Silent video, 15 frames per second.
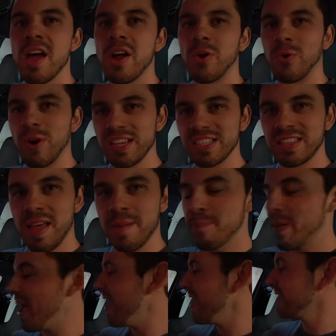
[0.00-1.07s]
raise the
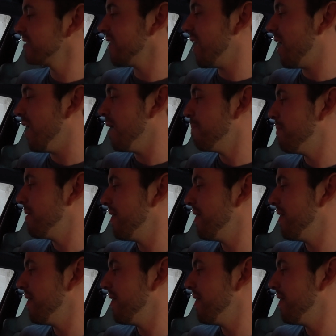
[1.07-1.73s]
bags up,